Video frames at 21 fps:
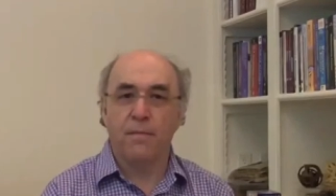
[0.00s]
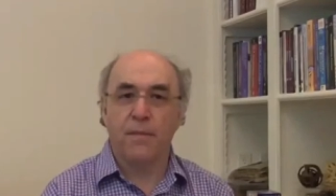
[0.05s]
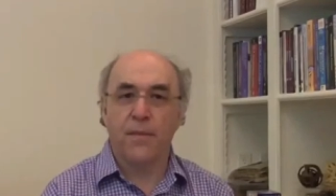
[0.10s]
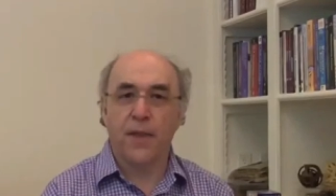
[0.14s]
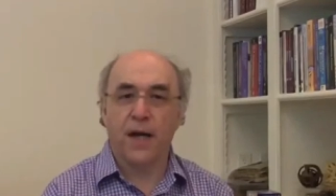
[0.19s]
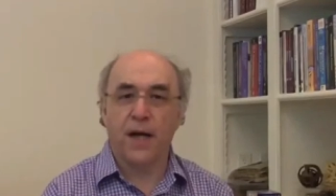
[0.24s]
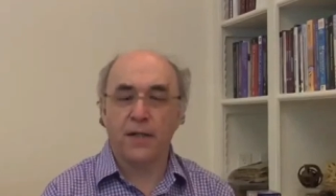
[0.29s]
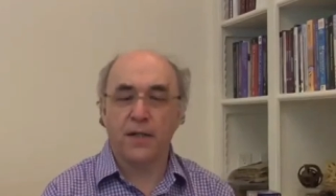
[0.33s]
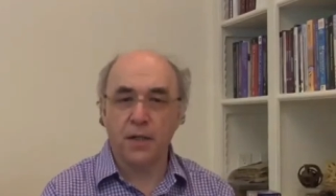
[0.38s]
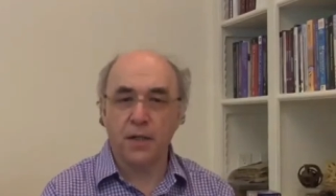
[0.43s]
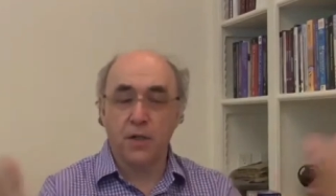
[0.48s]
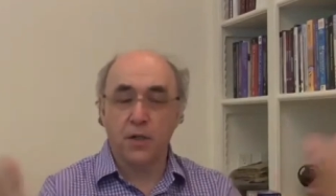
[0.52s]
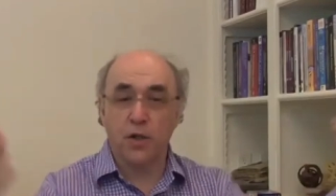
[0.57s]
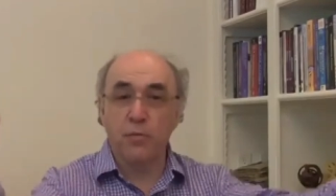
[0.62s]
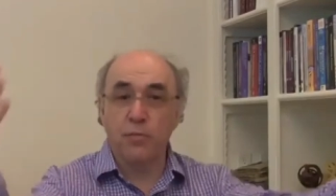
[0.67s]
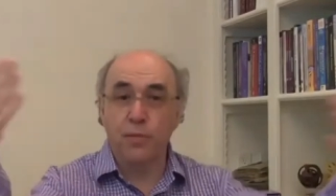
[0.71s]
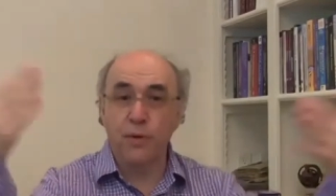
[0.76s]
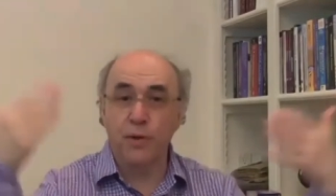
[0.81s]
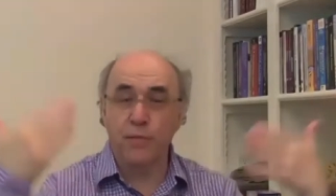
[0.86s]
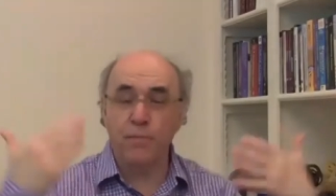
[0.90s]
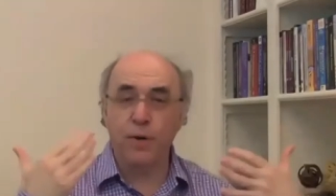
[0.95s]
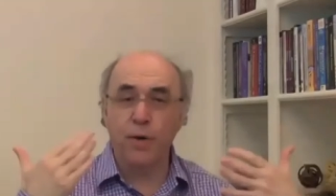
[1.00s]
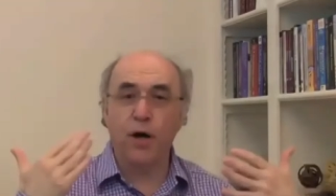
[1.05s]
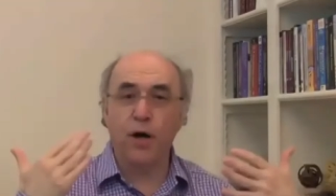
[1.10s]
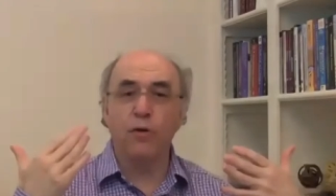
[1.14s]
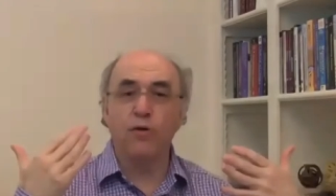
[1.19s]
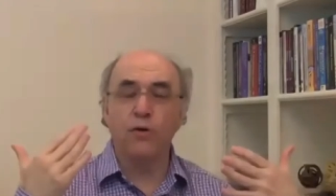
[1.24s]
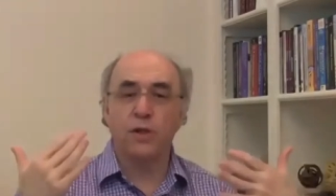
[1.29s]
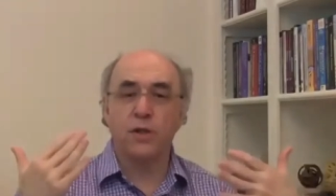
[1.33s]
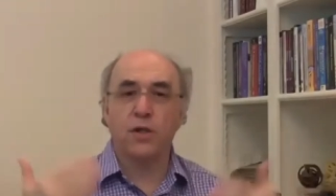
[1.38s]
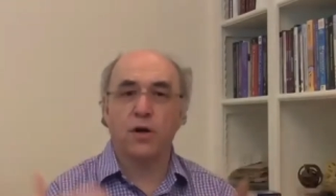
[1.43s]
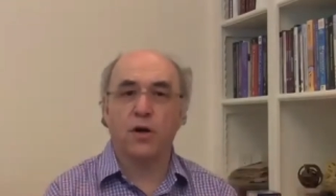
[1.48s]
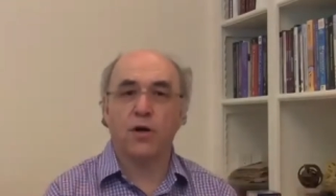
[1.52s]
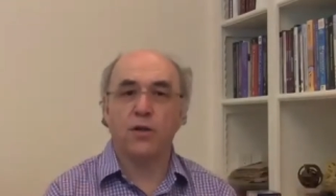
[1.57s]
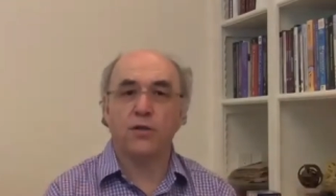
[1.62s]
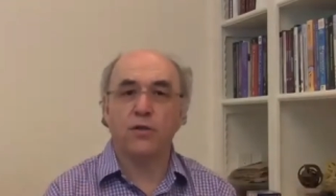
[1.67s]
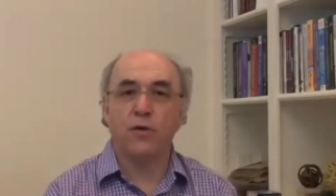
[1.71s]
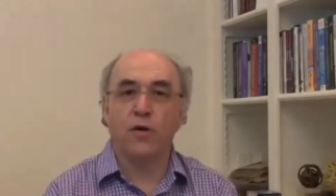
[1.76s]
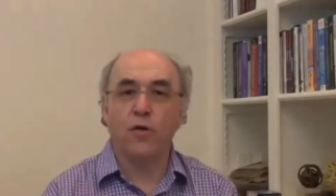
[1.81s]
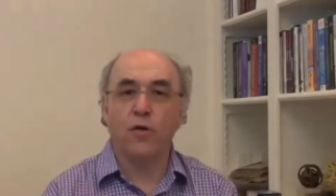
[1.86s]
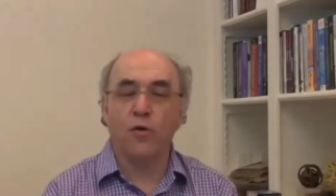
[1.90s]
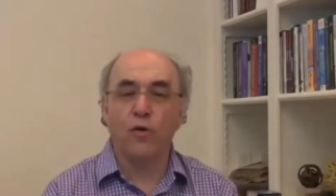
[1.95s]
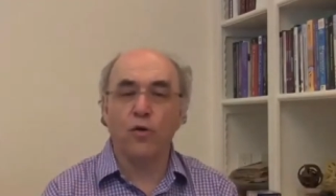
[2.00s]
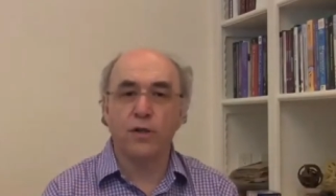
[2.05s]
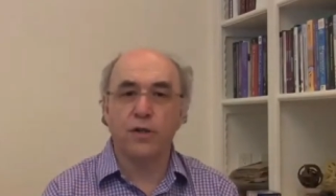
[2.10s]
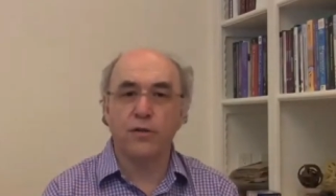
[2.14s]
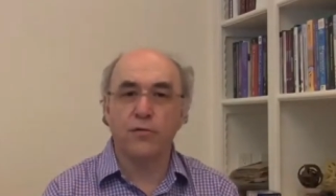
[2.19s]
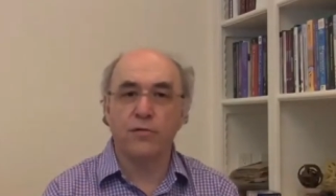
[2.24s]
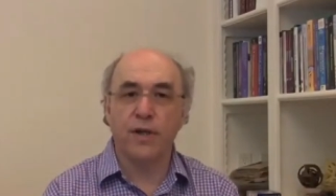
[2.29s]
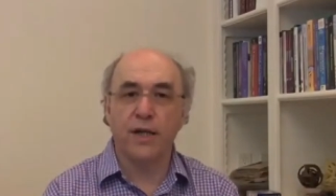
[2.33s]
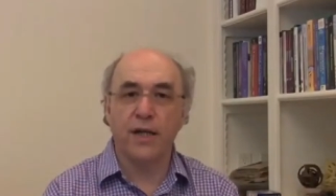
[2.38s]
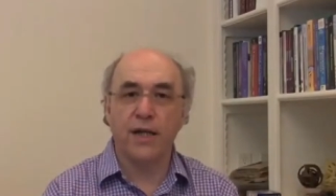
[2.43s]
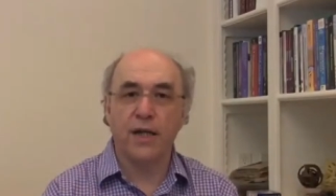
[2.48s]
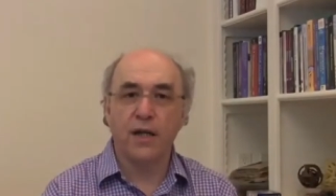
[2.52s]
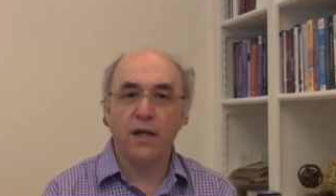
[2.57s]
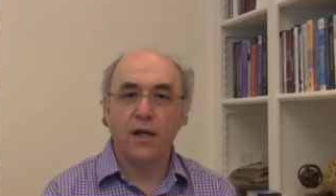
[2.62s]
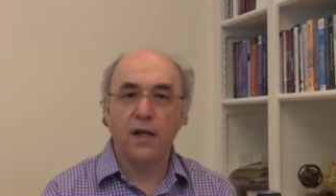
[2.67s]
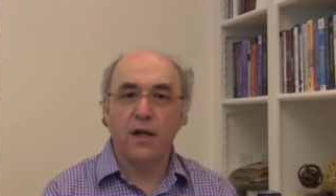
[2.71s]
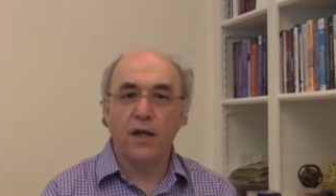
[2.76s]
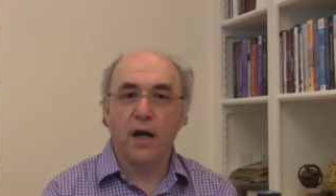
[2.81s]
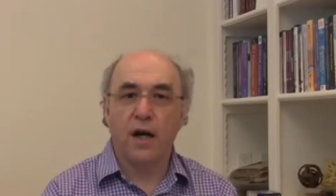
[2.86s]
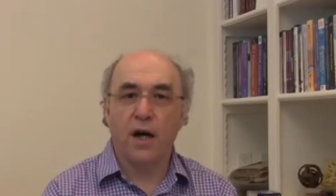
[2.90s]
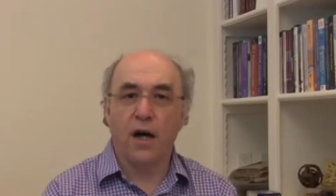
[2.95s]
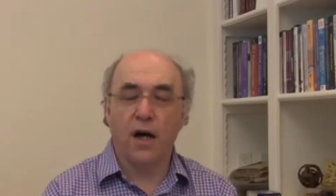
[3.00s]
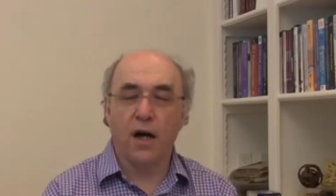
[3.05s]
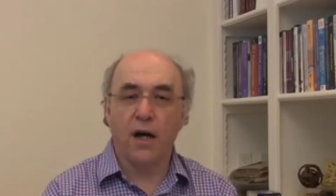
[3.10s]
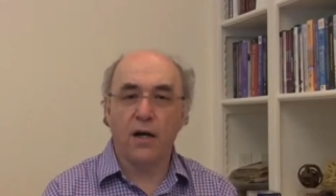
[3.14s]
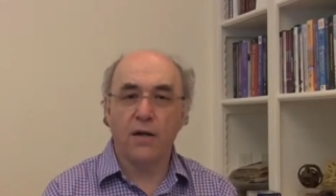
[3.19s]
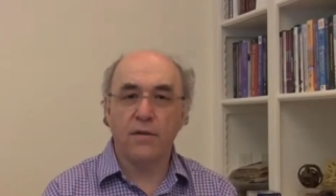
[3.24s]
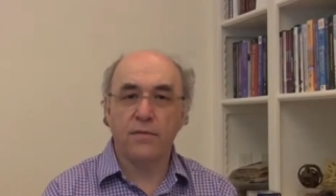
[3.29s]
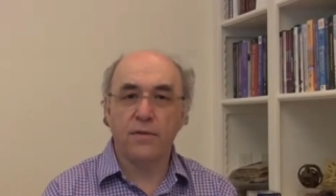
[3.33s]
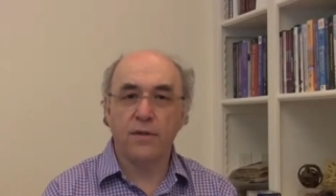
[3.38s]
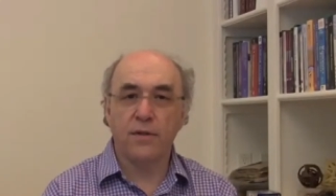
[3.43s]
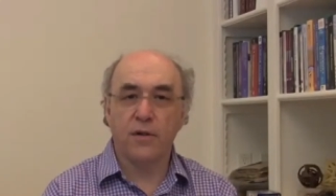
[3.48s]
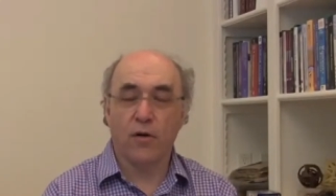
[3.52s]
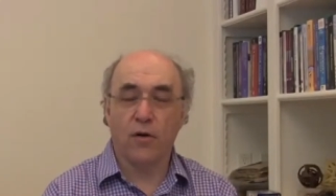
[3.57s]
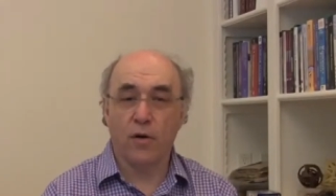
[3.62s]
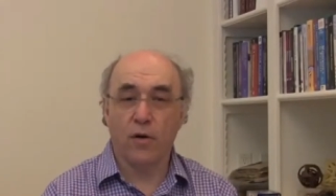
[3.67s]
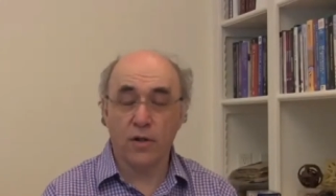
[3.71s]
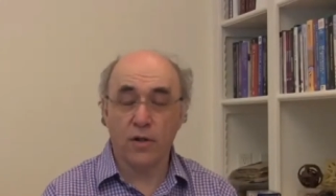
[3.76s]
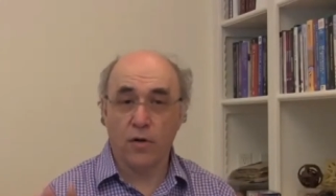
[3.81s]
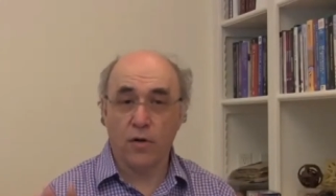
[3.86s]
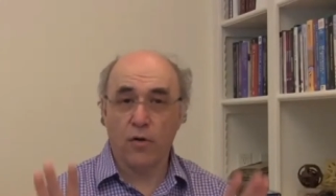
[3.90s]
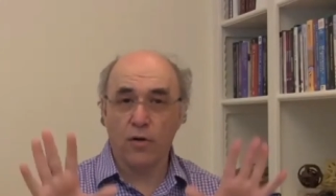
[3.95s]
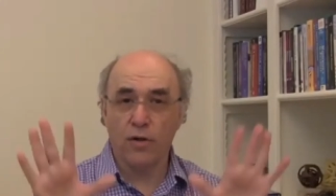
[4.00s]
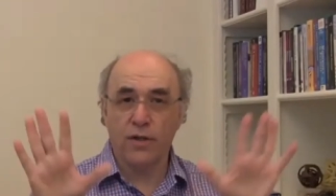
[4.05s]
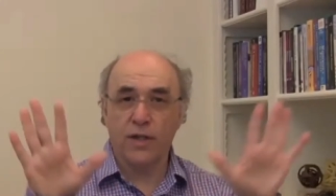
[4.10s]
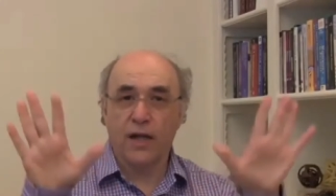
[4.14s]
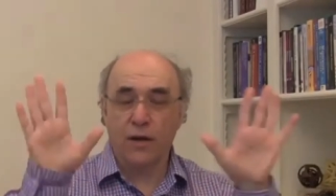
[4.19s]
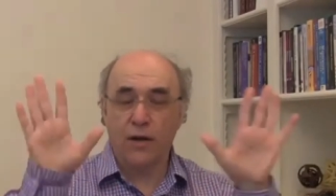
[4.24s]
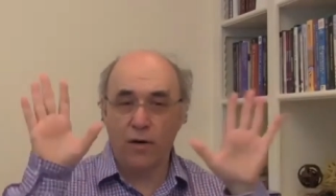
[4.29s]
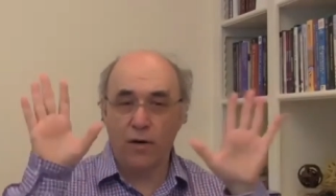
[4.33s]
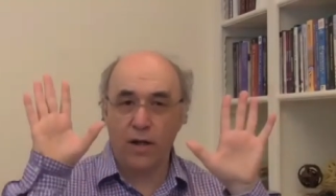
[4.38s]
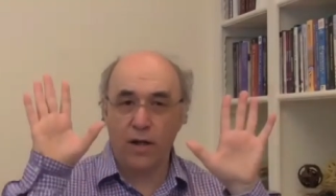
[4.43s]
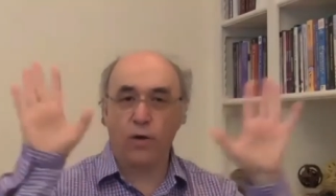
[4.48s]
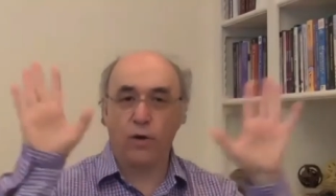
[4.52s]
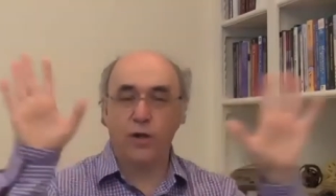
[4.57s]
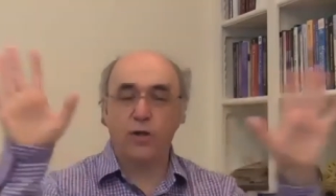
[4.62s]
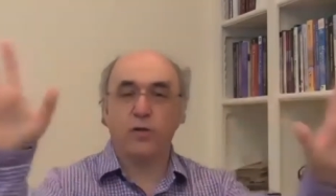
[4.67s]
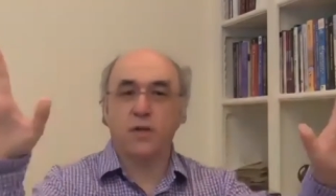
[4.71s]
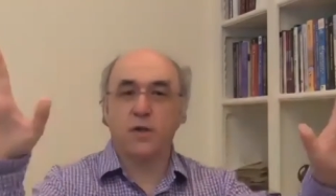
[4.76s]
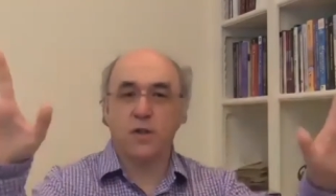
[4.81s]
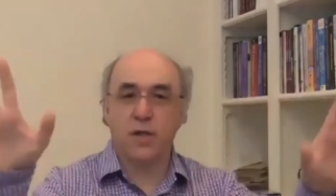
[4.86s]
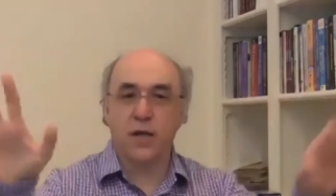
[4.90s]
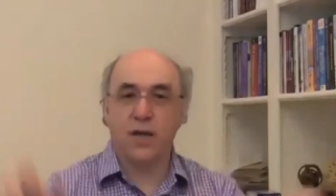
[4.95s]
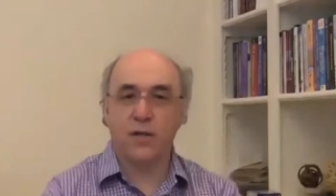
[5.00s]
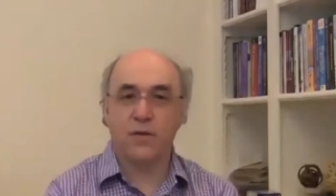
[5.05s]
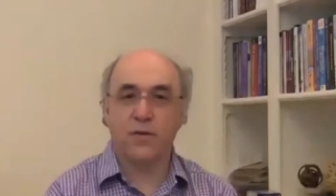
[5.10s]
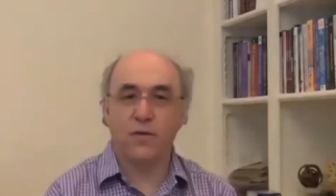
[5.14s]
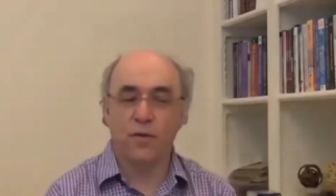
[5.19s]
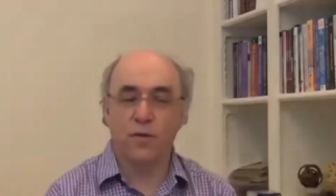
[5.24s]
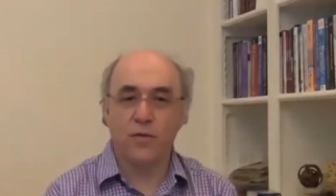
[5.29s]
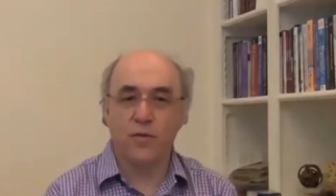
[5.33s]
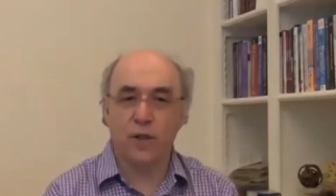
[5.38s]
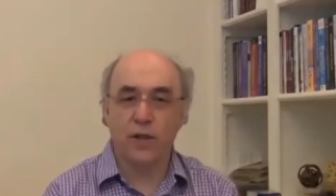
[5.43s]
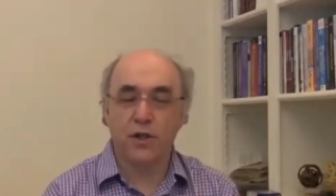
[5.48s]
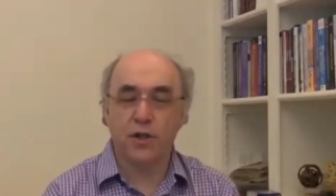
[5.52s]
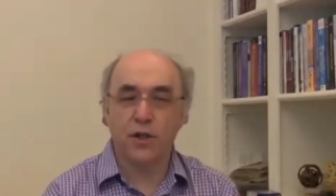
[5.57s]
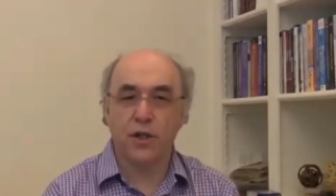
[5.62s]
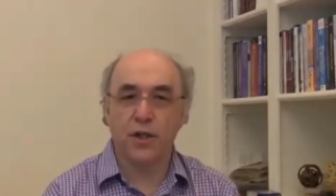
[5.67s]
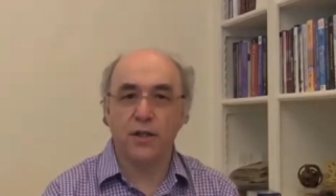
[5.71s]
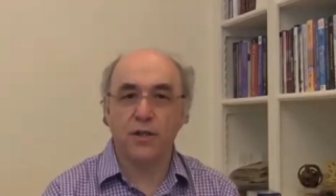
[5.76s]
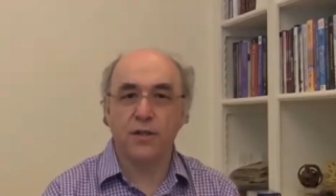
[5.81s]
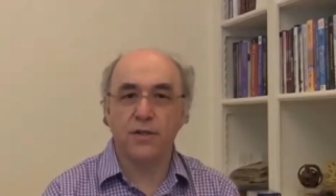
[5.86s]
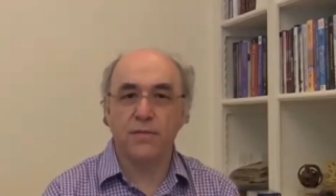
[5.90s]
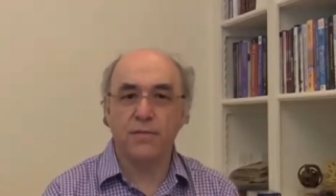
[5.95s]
that is superimposed on your ordinary, you know, on ordinarily what you're seeing through the windshield.